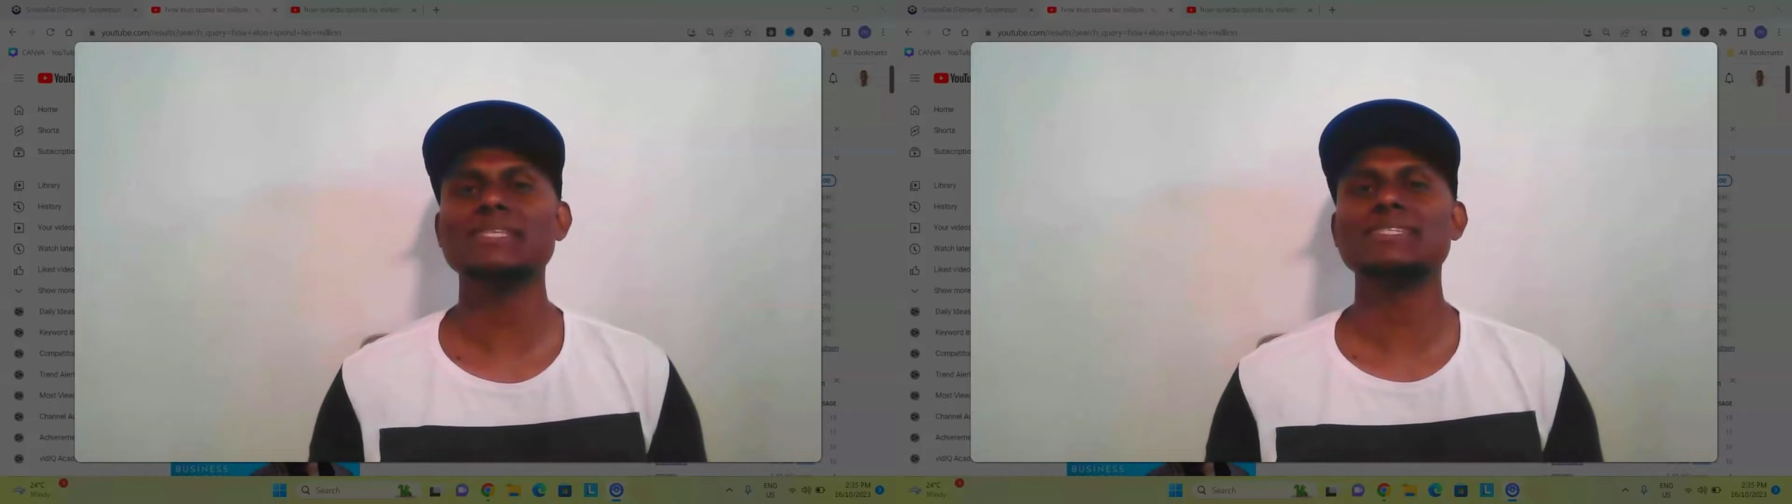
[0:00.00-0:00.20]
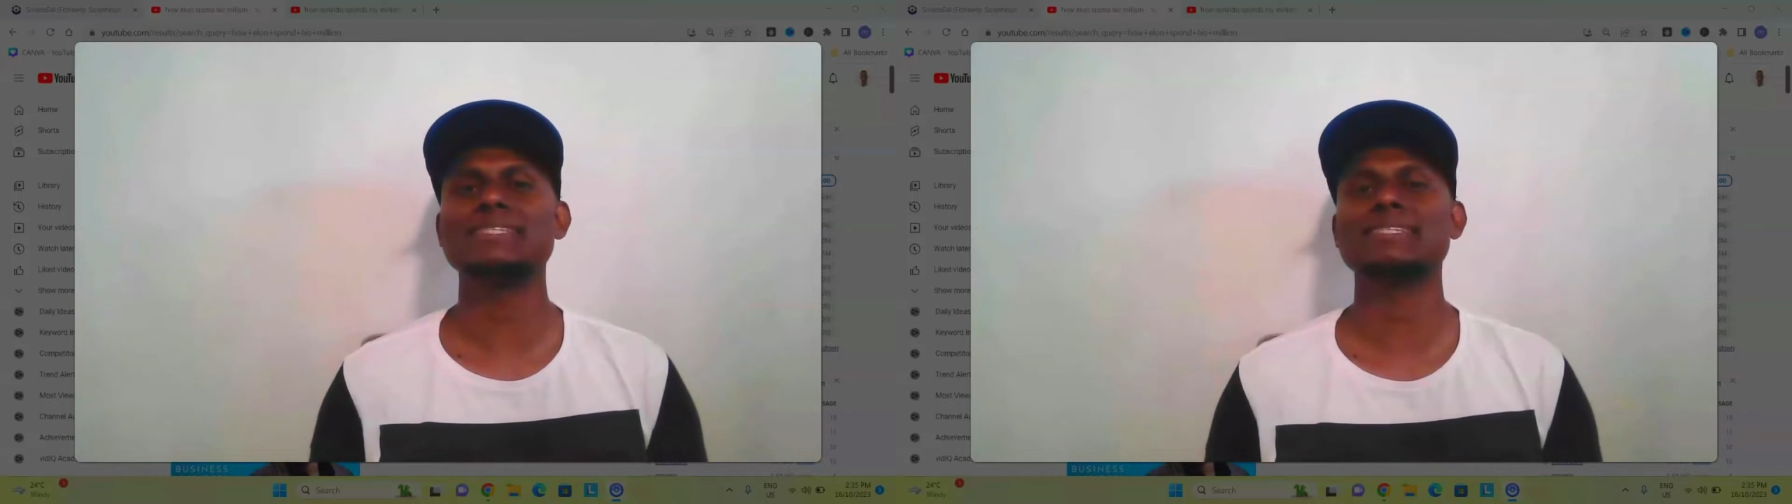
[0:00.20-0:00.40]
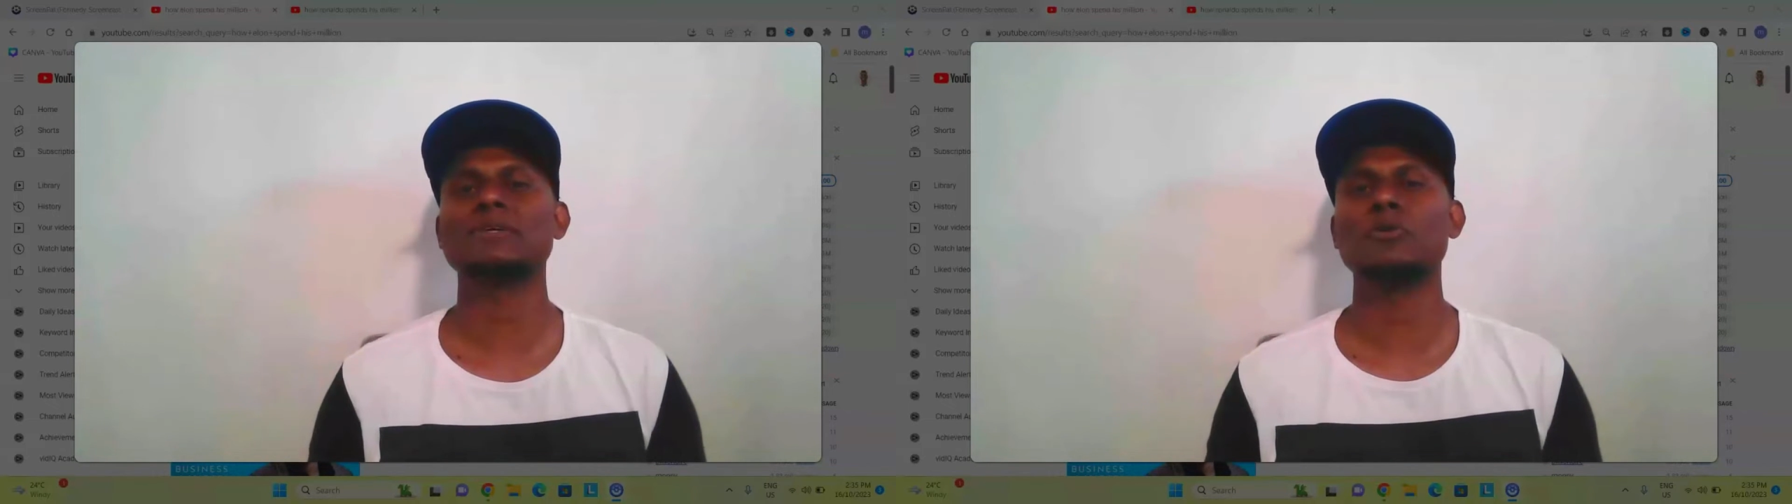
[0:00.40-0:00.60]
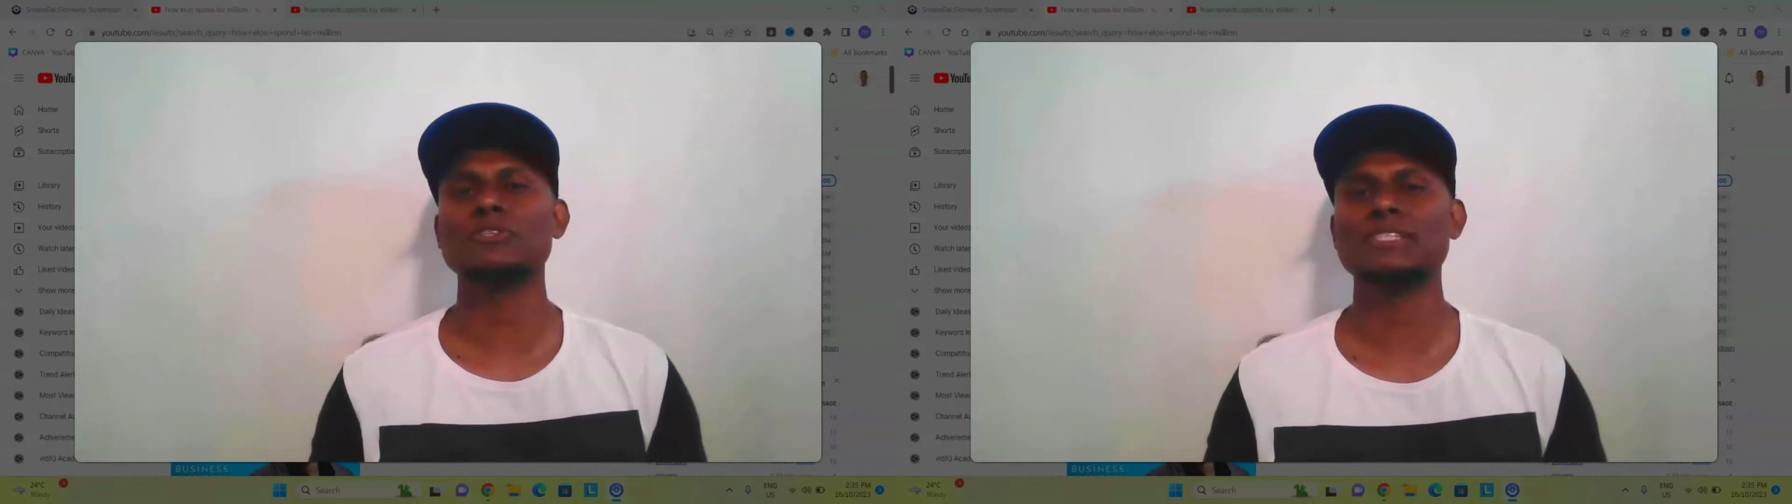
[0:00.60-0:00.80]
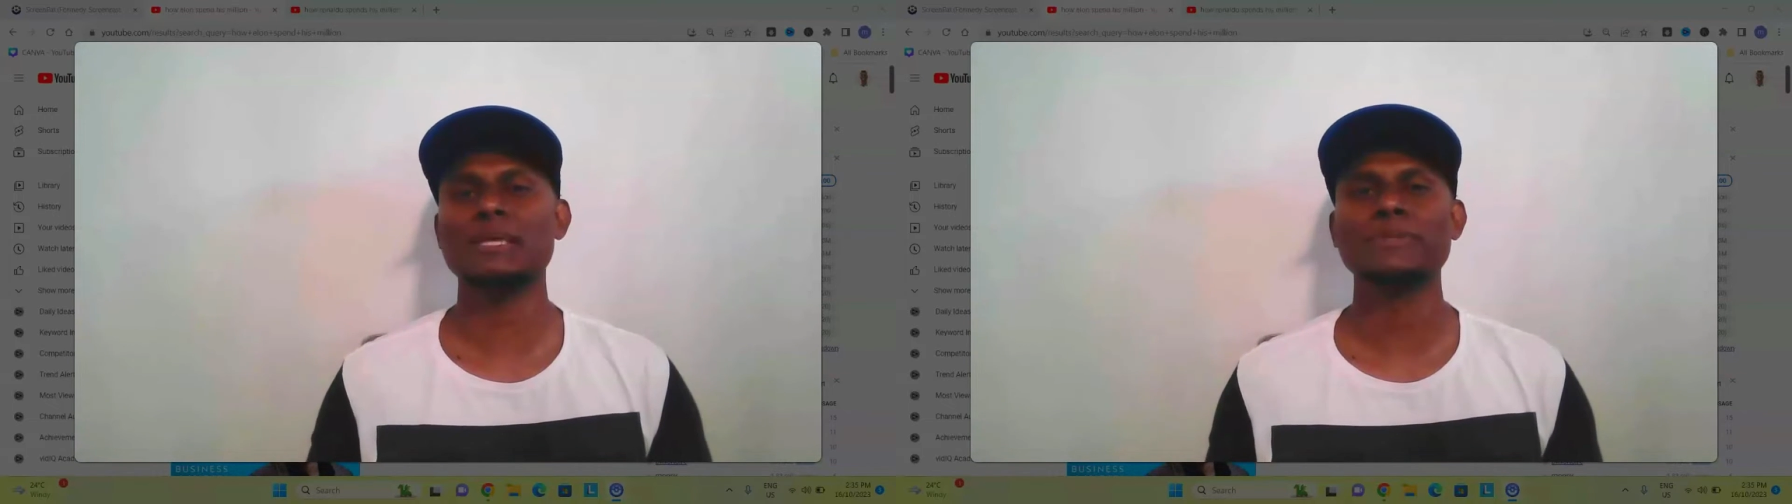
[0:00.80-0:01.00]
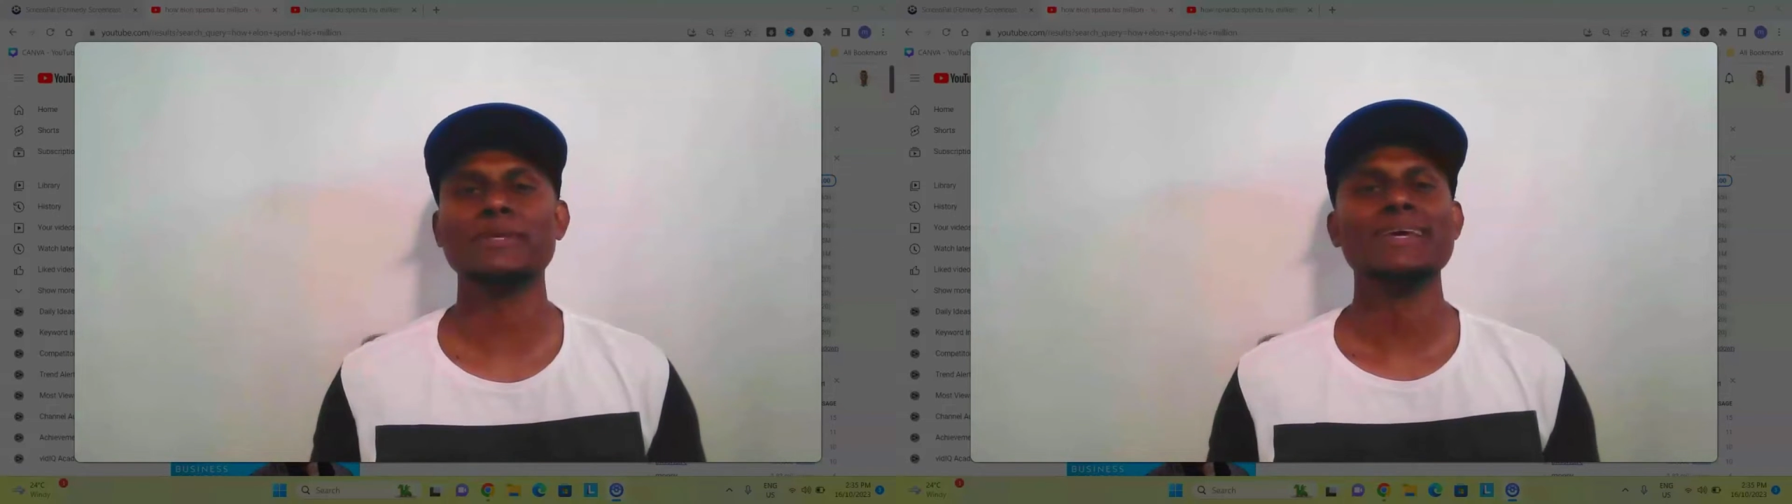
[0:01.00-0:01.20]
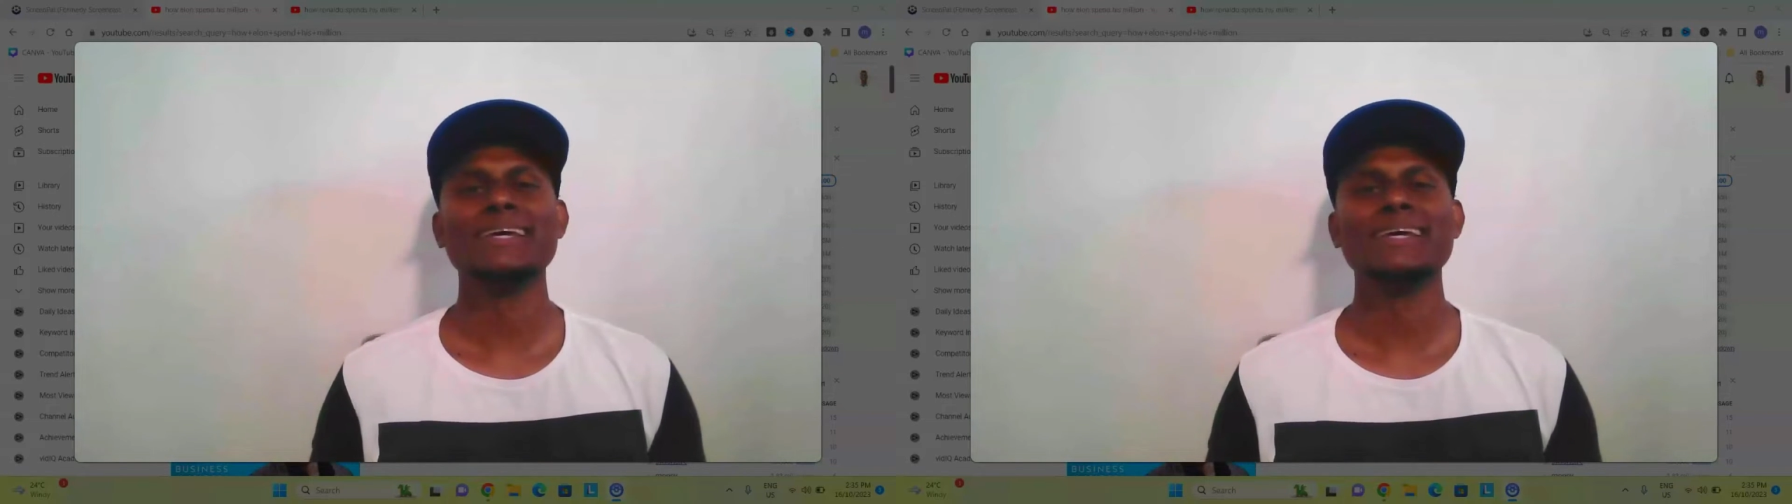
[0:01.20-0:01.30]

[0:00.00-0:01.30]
this concept